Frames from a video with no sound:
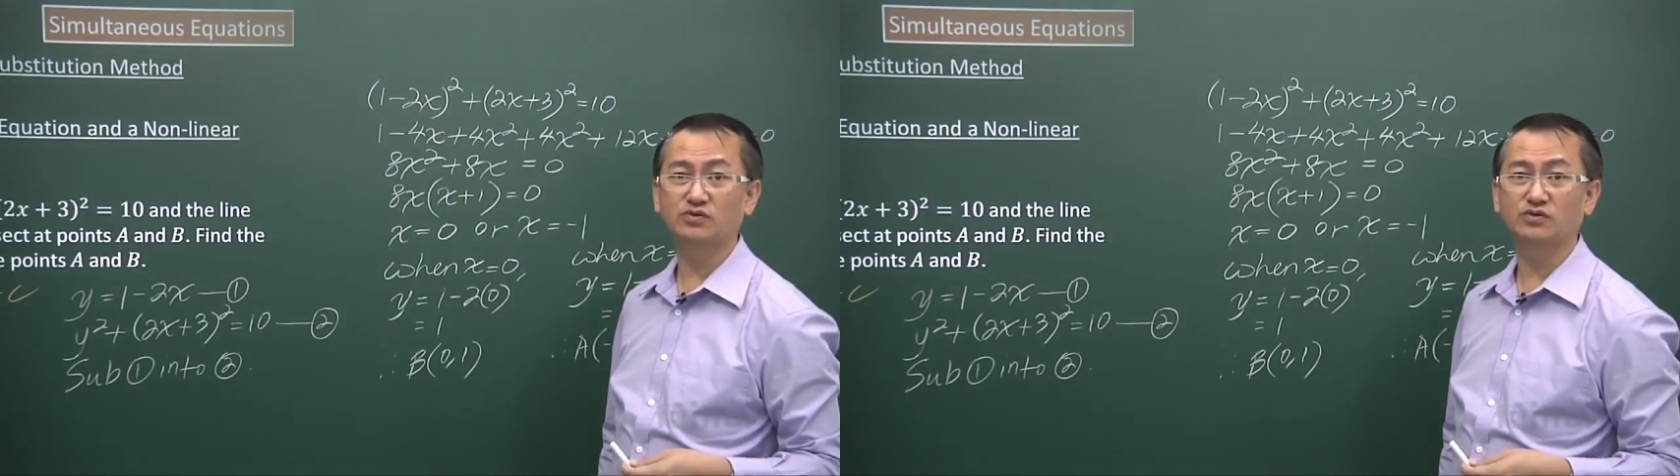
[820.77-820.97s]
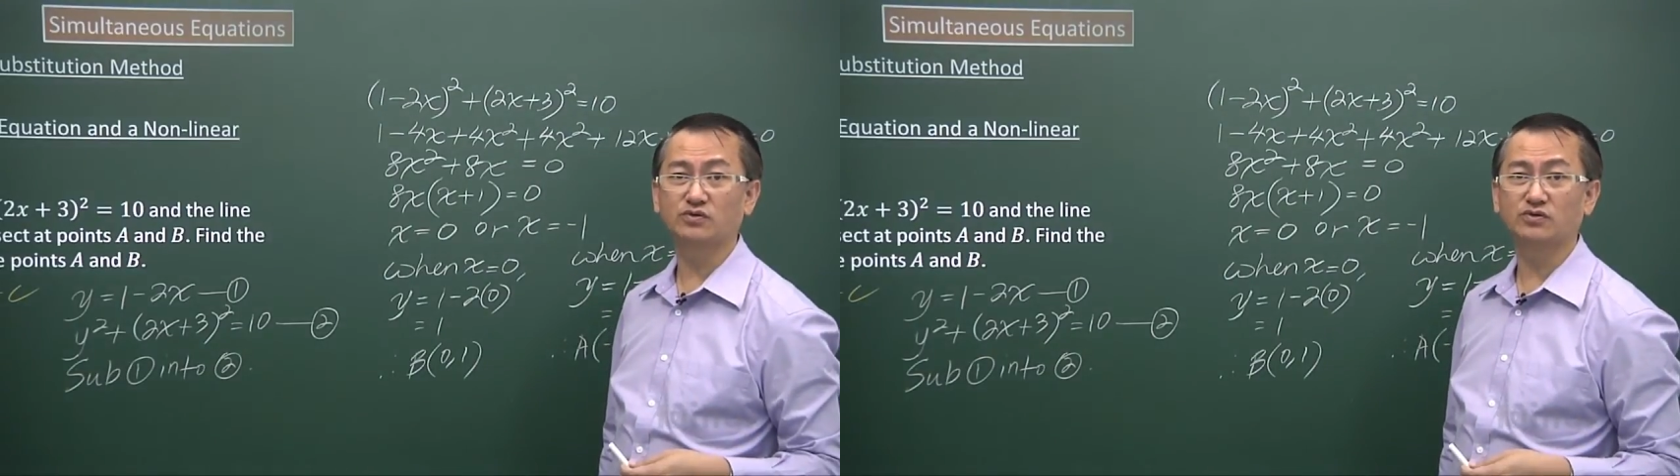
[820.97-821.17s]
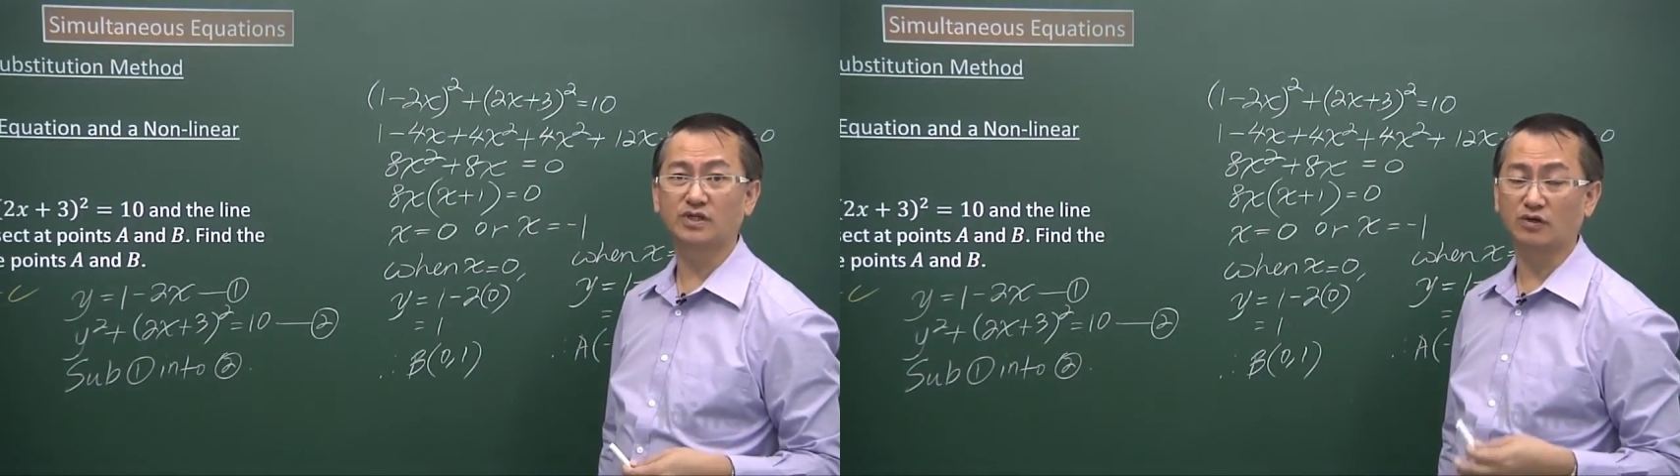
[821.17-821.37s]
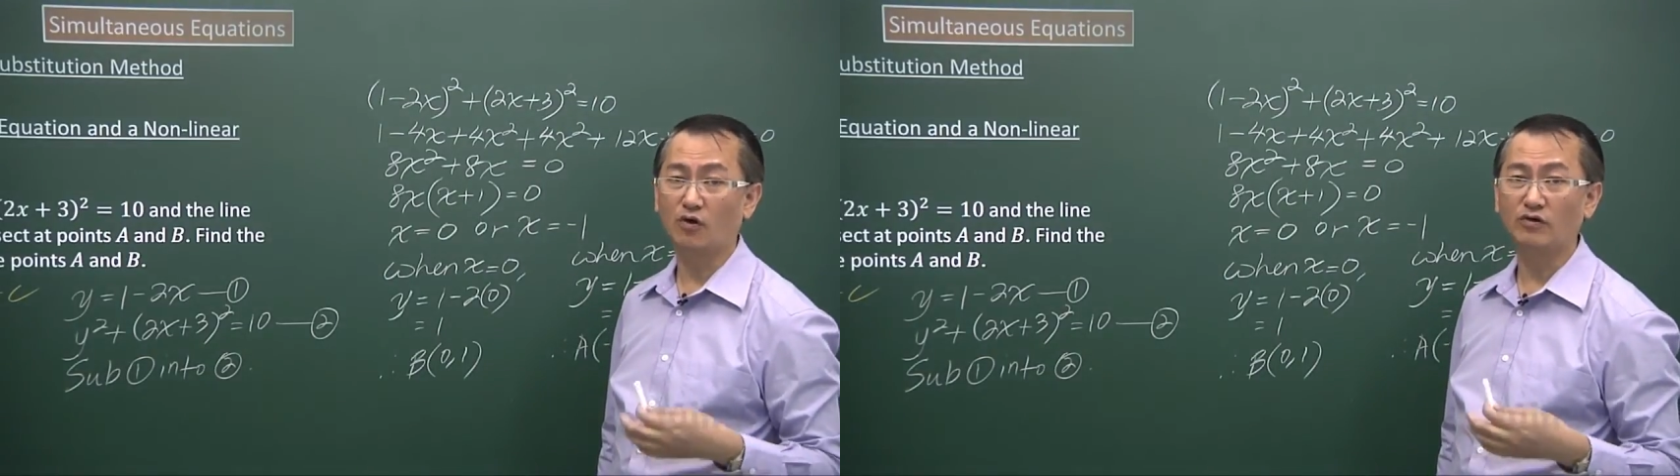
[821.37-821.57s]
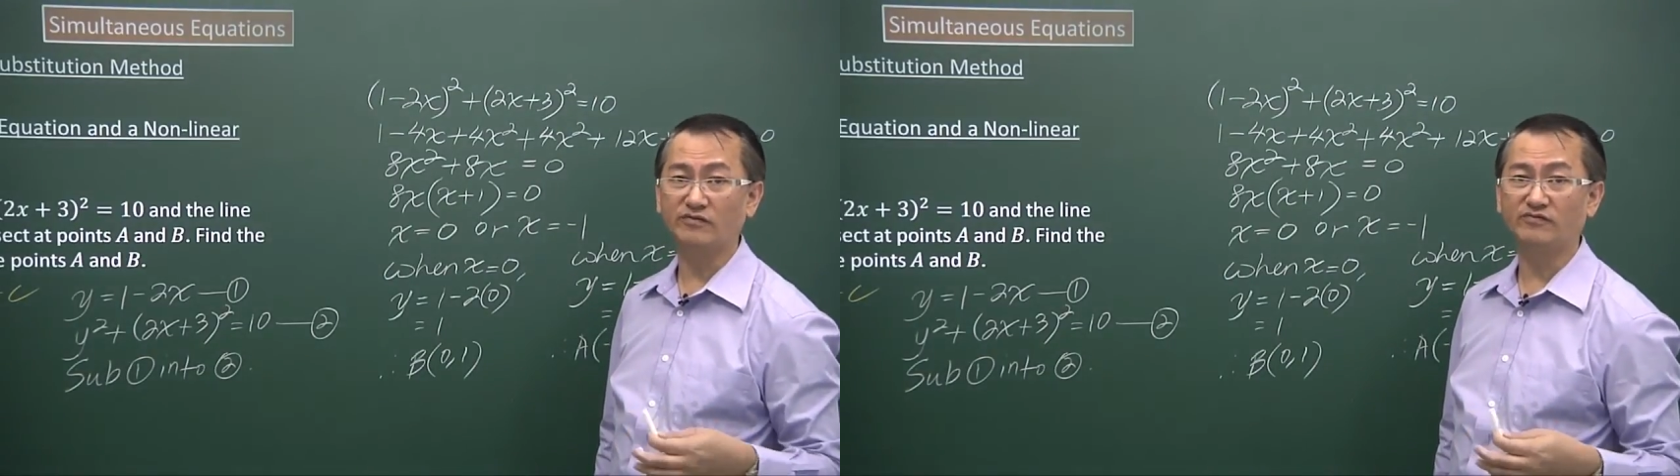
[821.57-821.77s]
to the
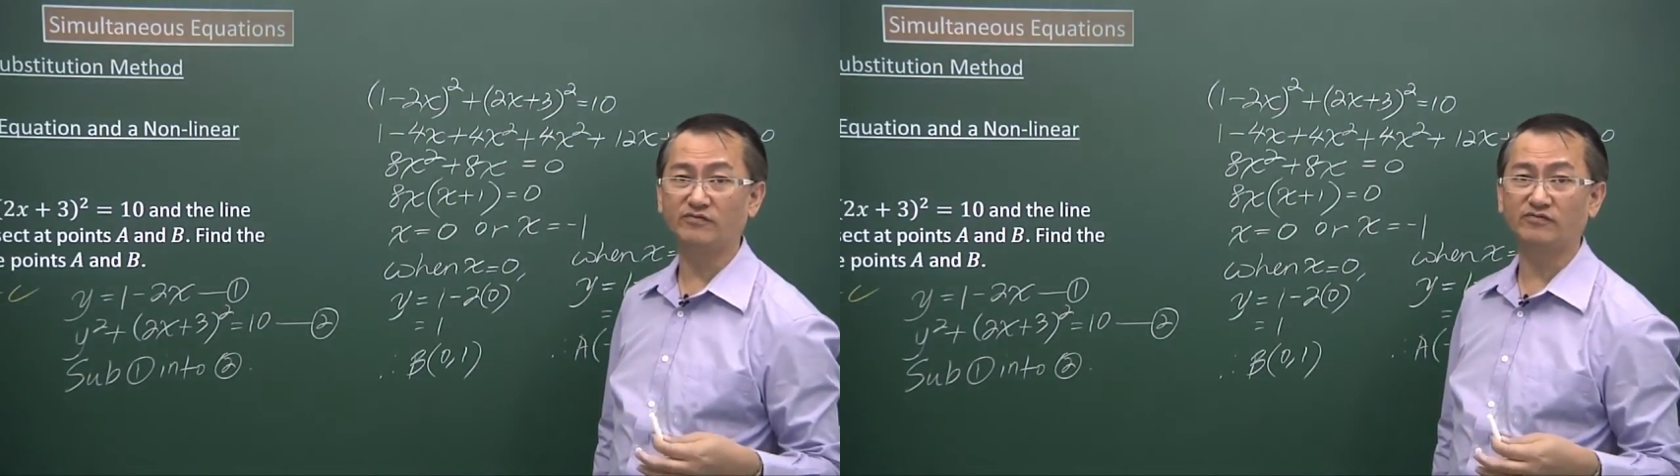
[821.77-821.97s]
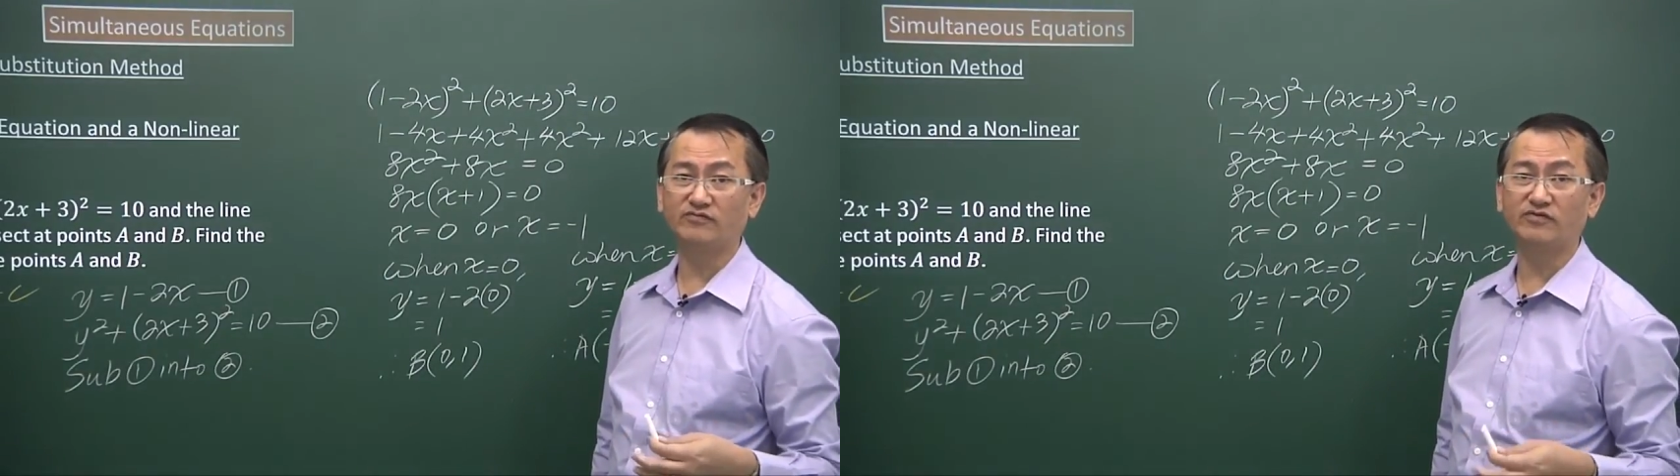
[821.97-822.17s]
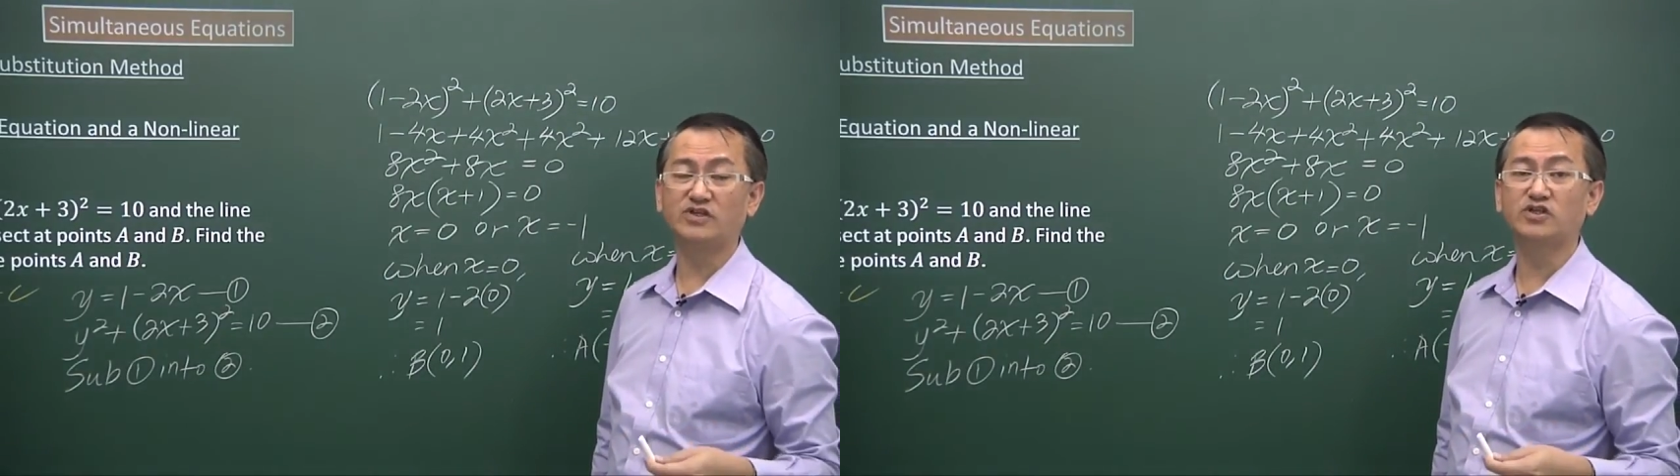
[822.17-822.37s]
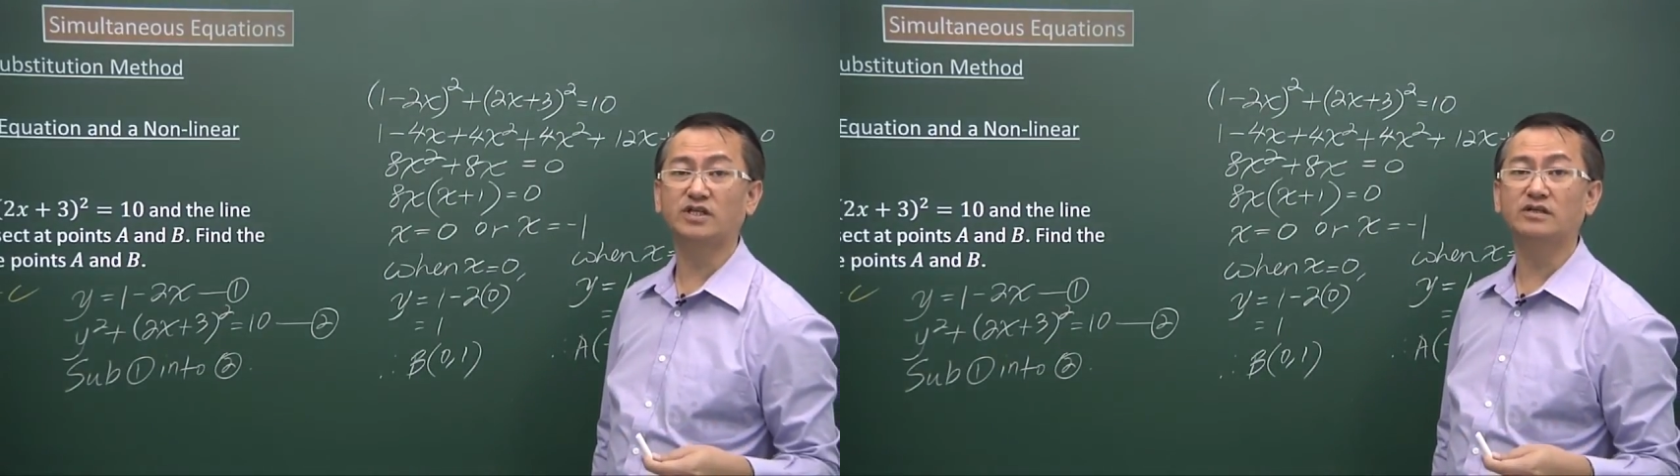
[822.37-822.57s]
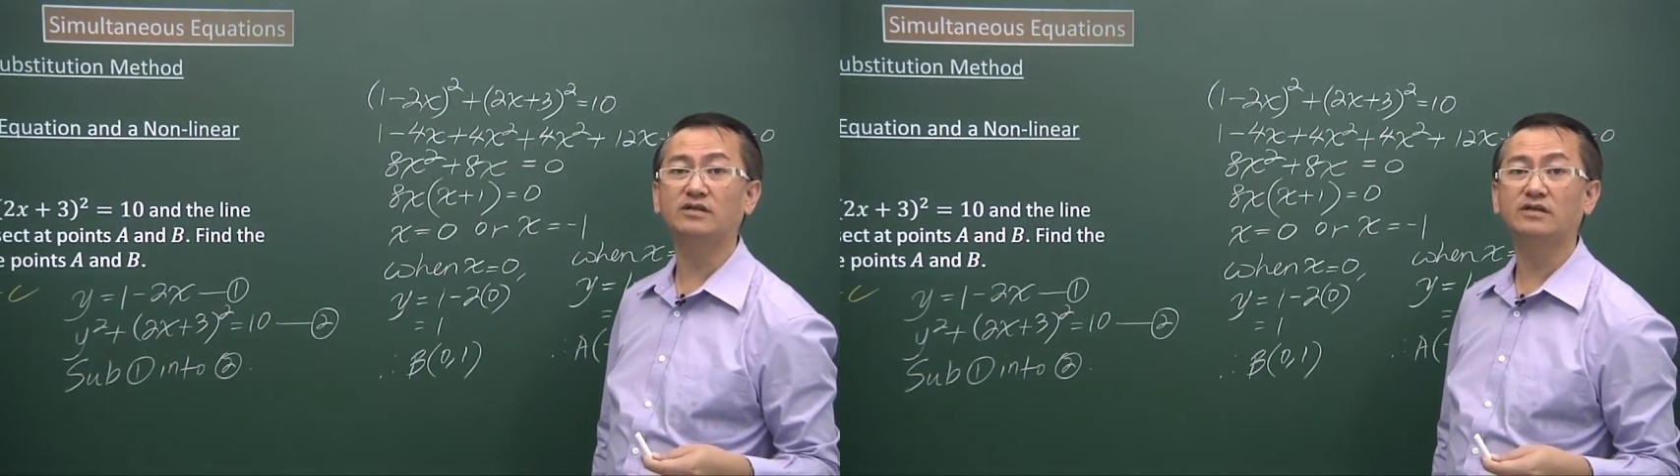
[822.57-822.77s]

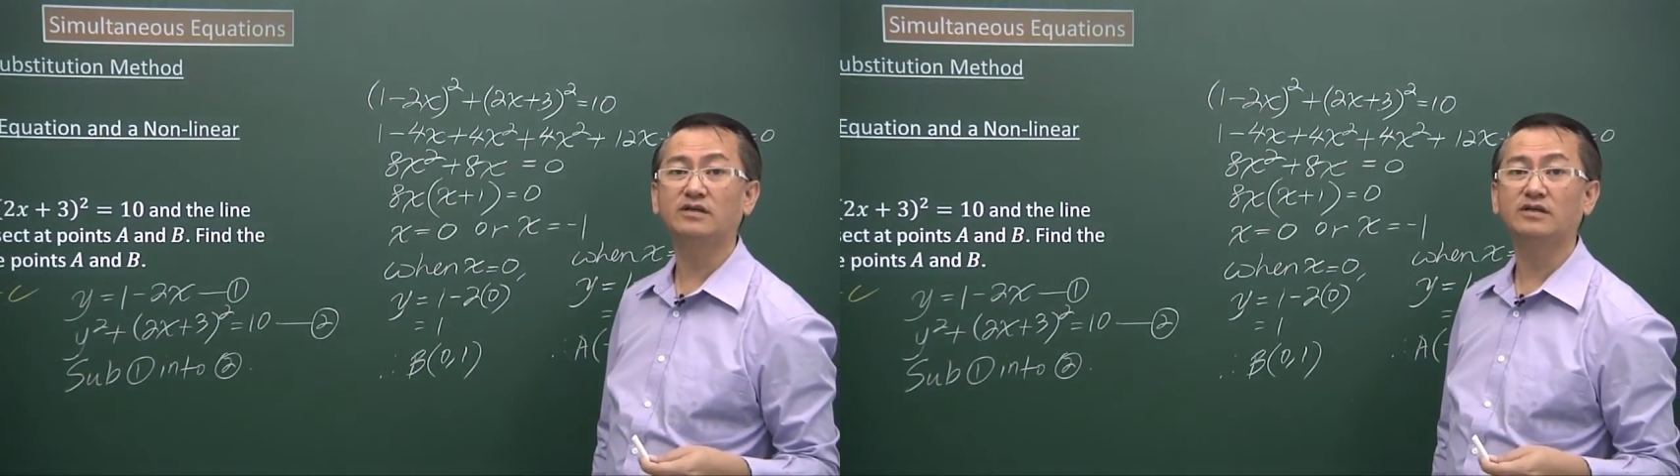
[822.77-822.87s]
coefficient